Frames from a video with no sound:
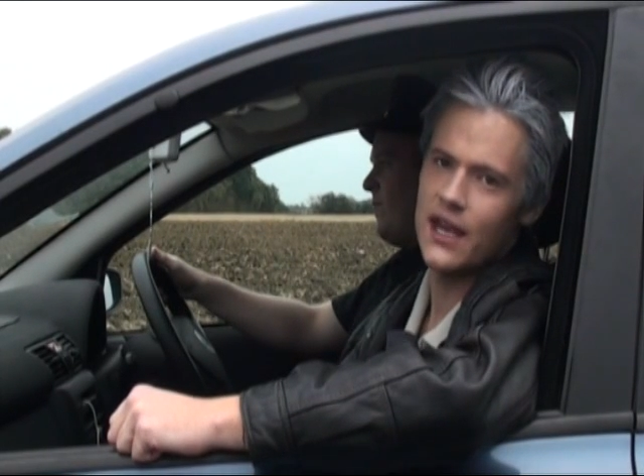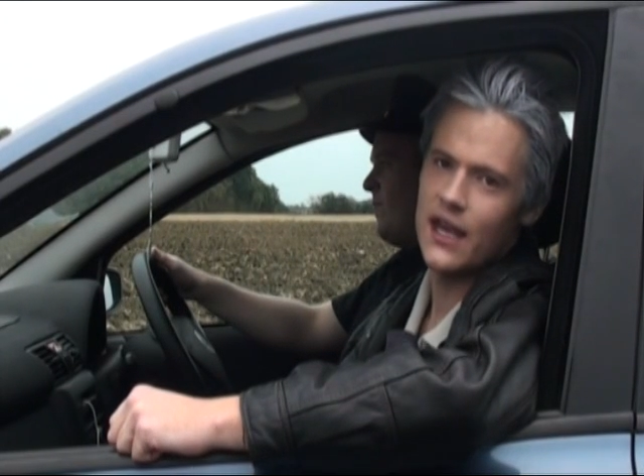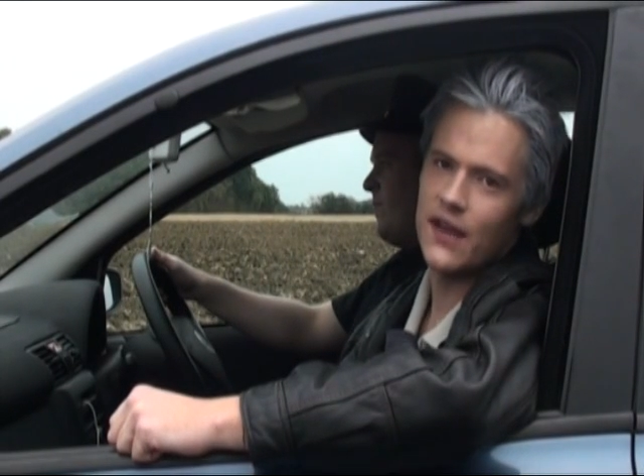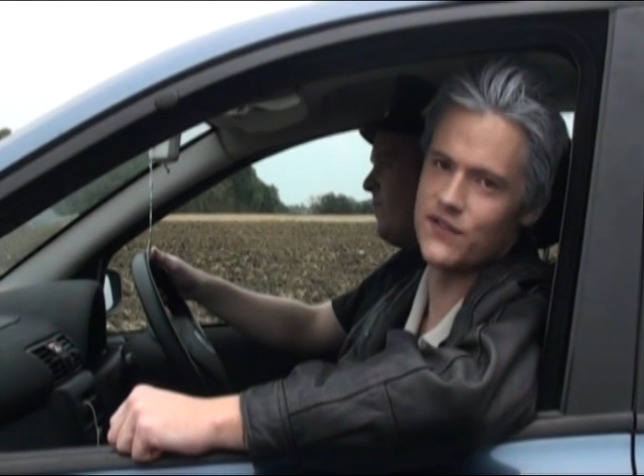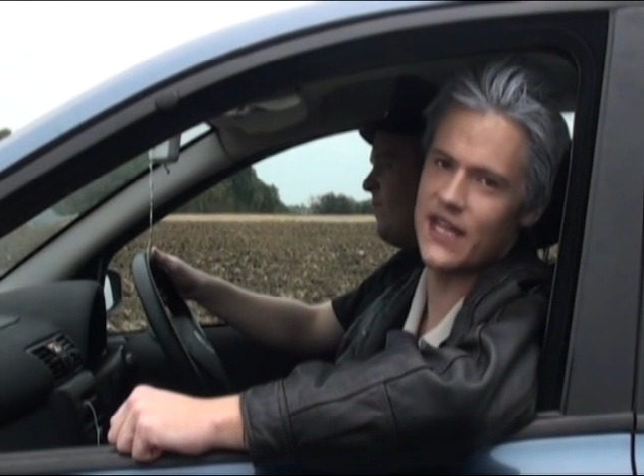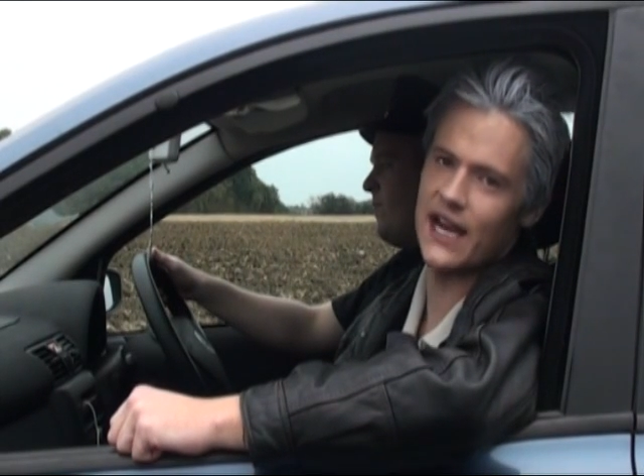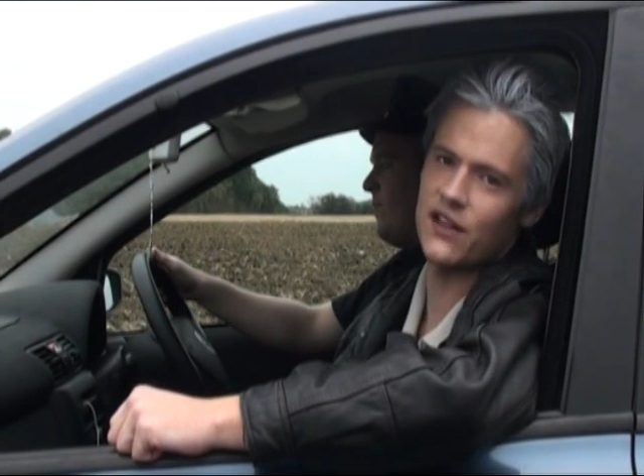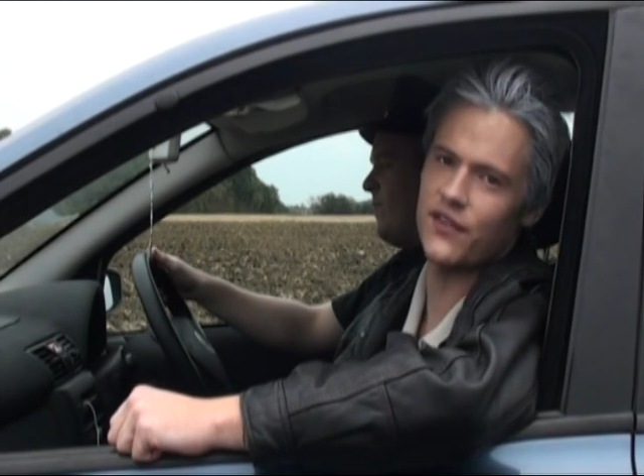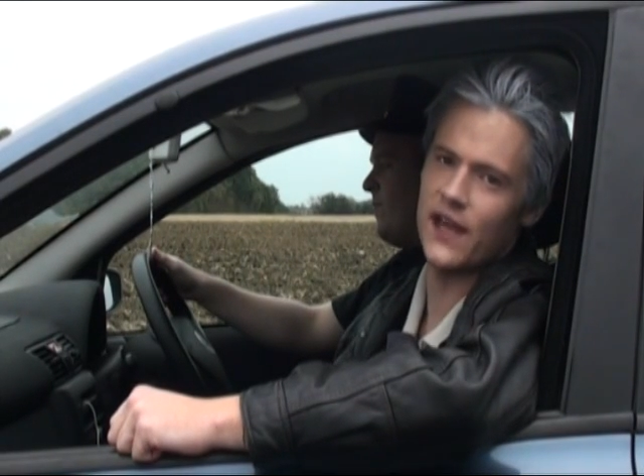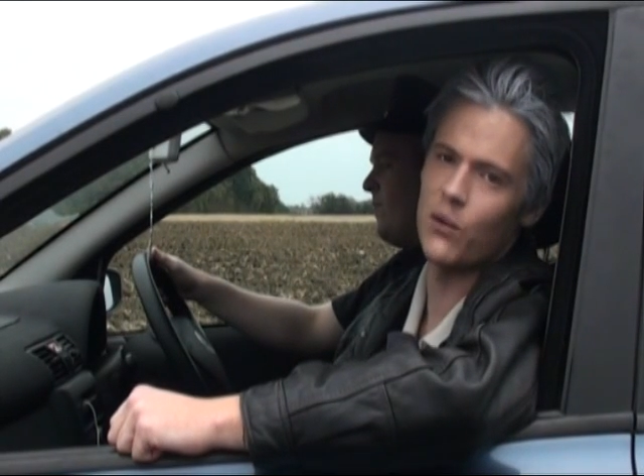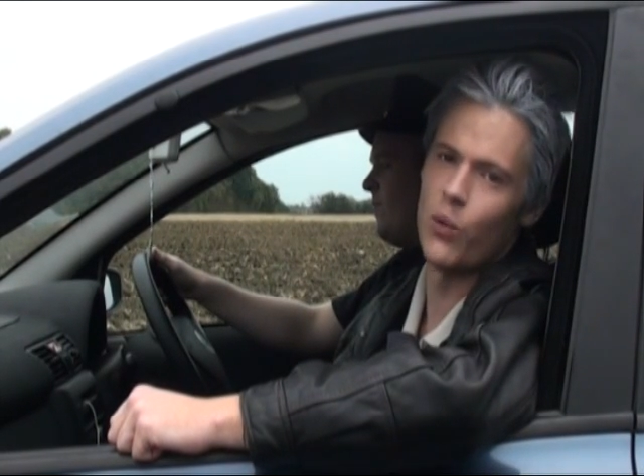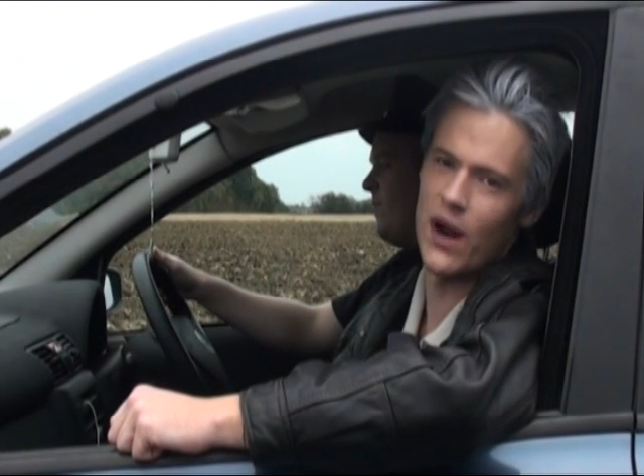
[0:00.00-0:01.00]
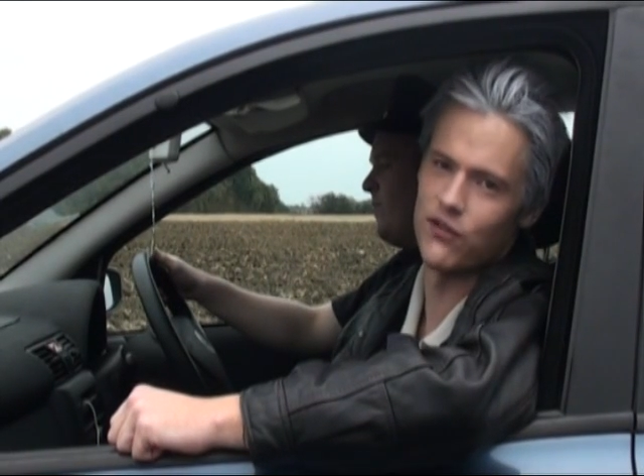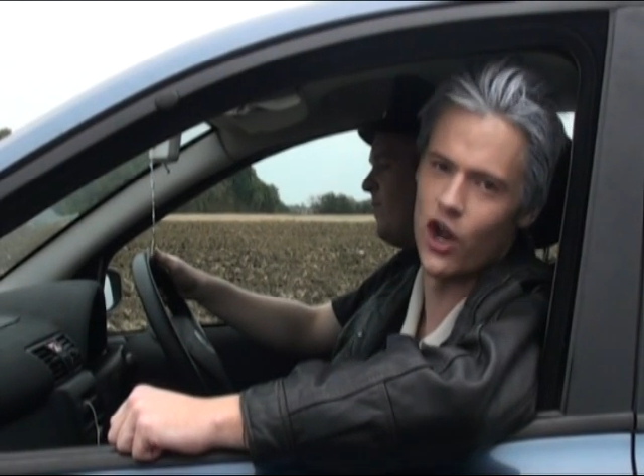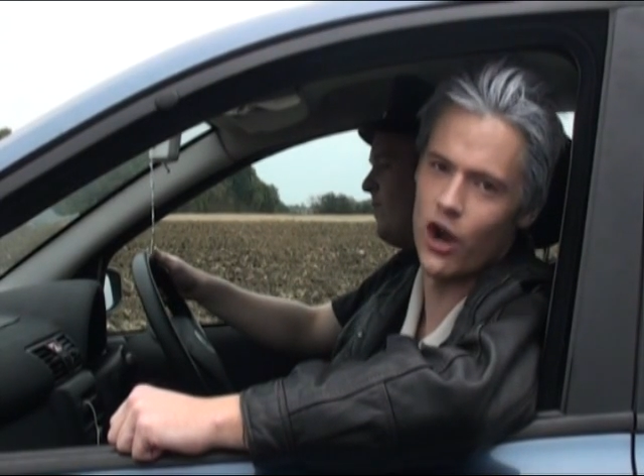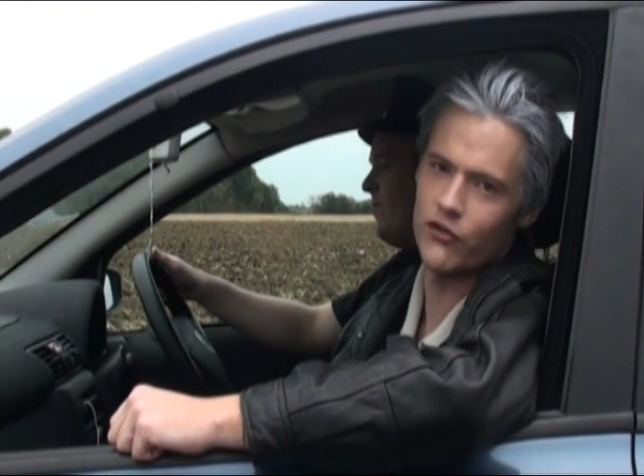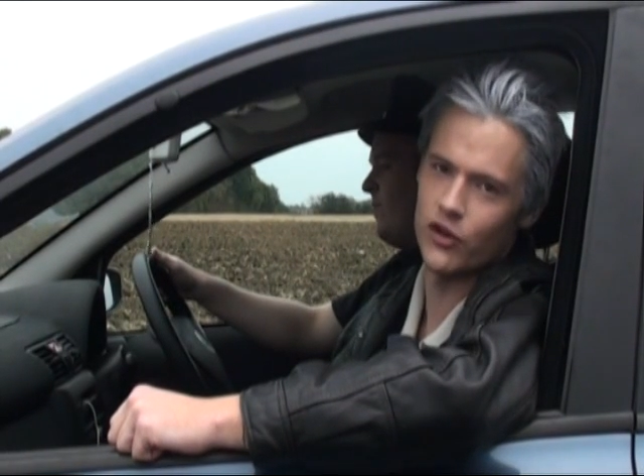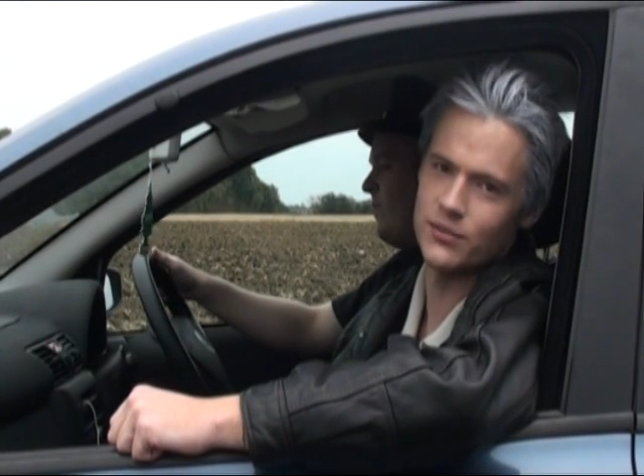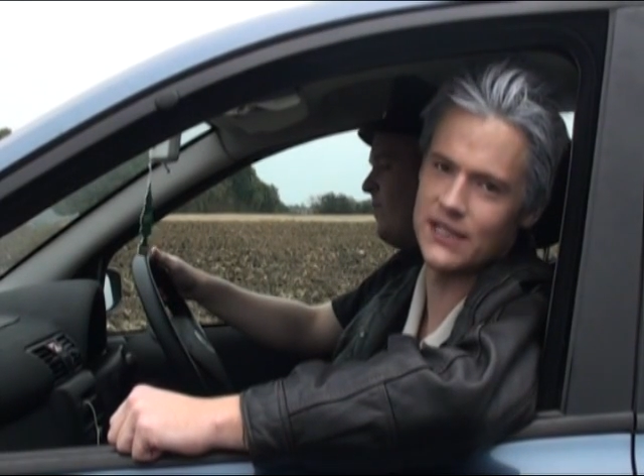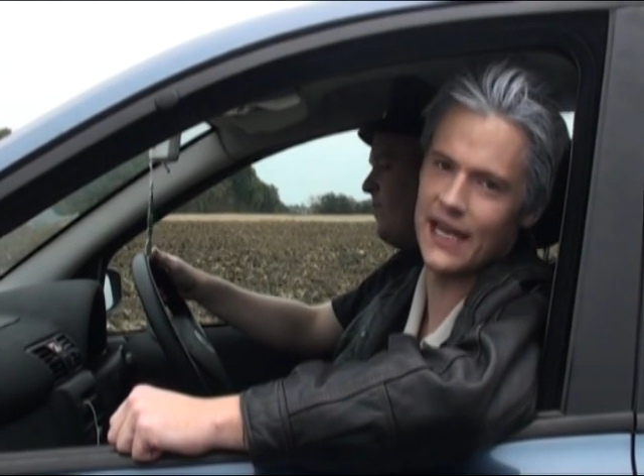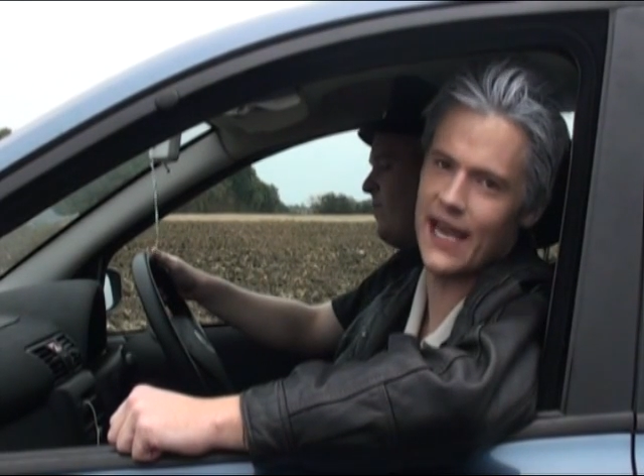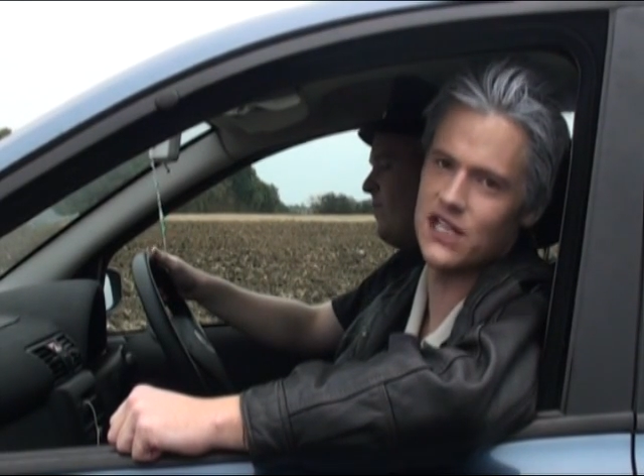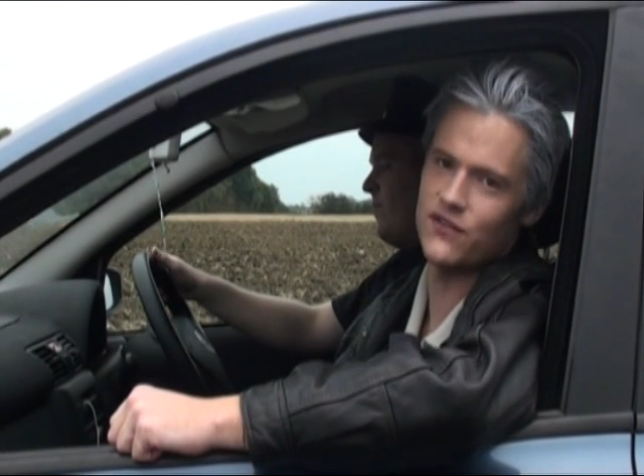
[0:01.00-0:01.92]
If there's anything we've learned from today's